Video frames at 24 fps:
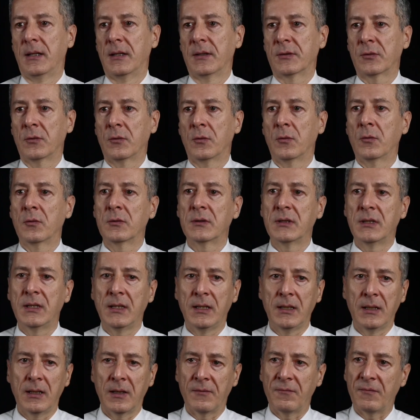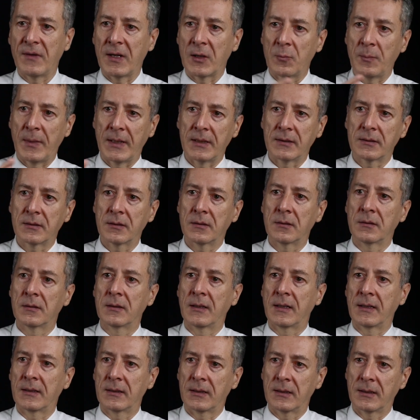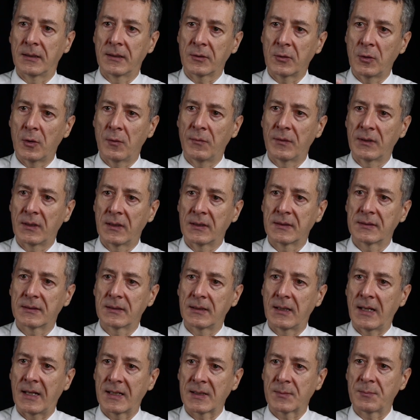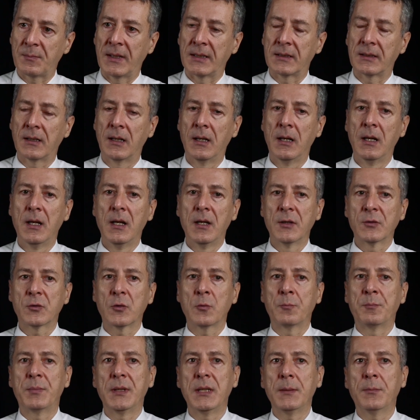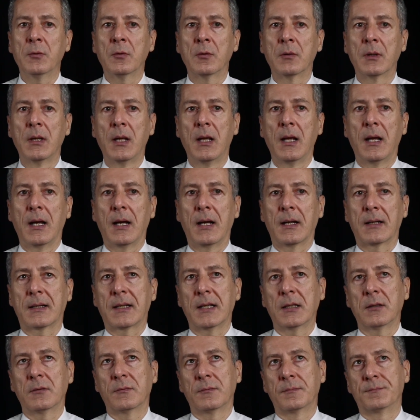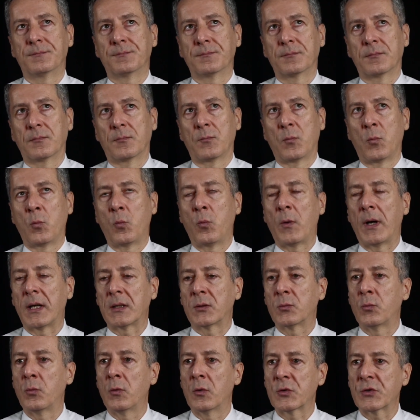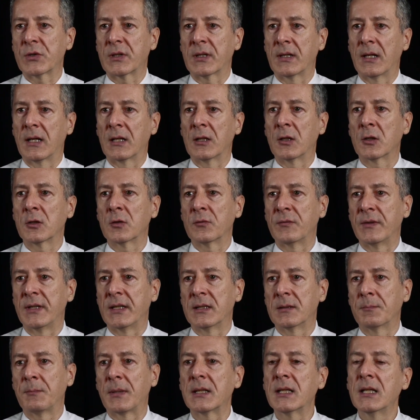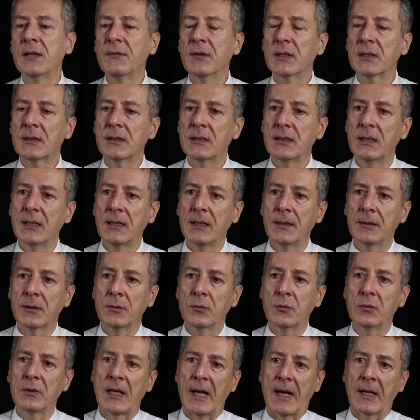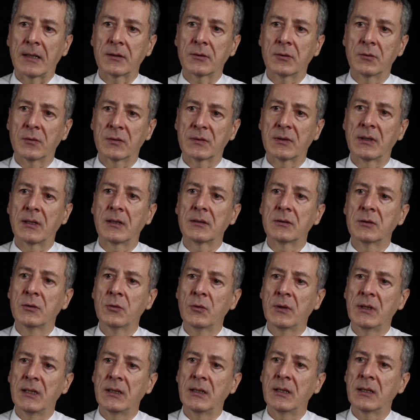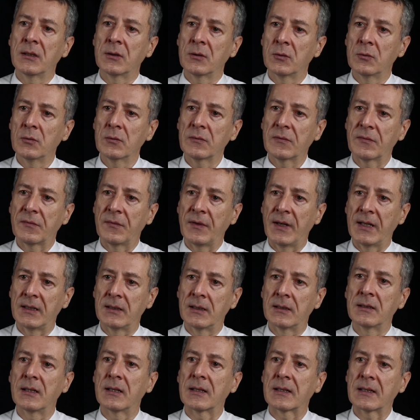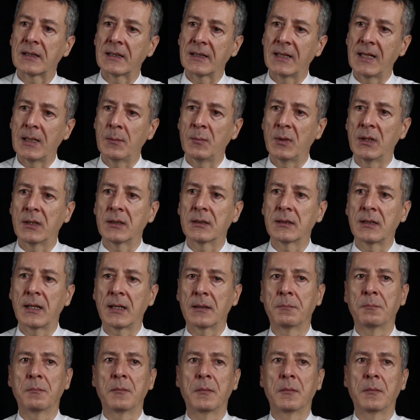So all the environmental and governance aspect. So people are kind of whitewashing a lot of it, but even the good actors that are doing it in good faith, and they're claiming that,